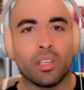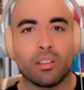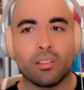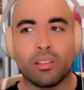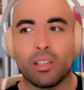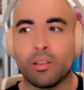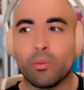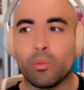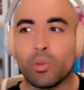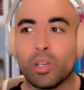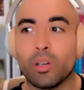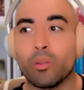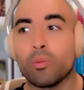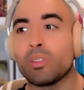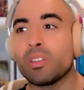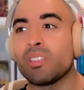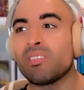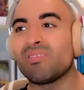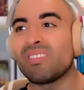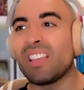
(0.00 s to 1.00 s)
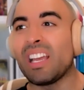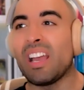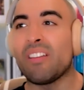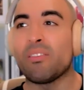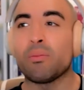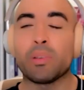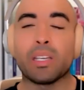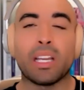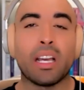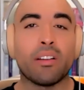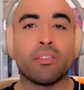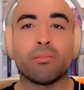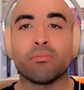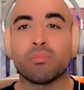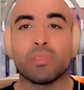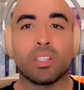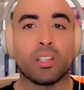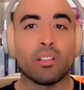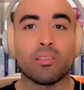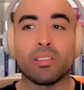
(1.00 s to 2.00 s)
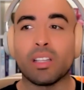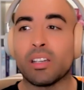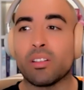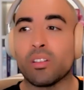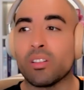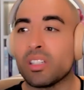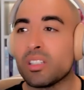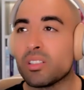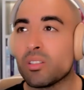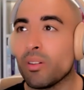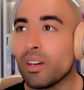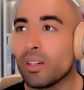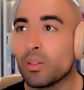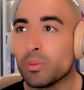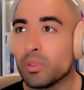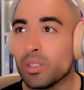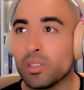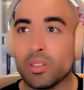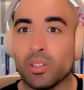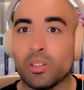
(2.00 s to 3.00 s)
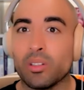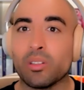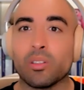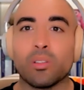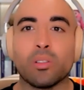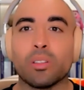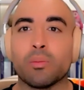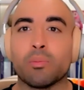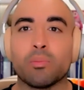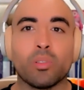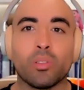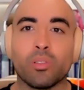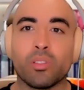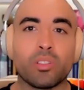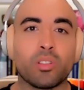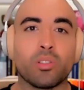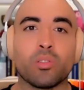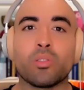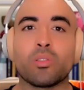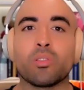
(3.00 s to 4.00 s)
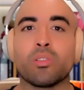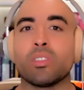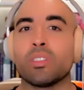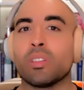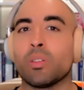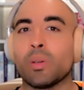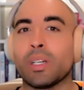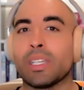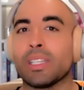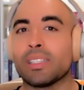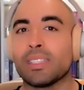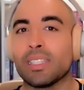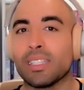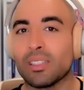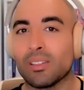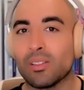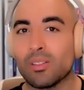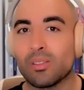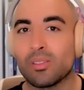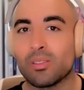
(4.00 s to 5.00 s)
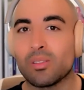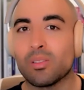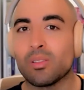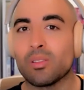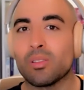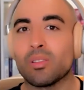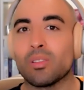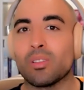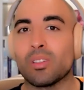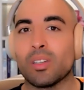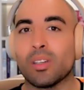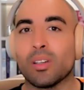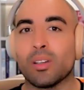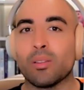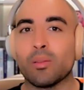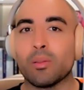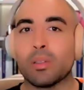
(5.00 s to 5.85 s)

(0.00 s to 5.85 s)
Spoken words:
that, you know, they haven't been out, you know, they don't interact with the dog or the children the way that they used to, you know.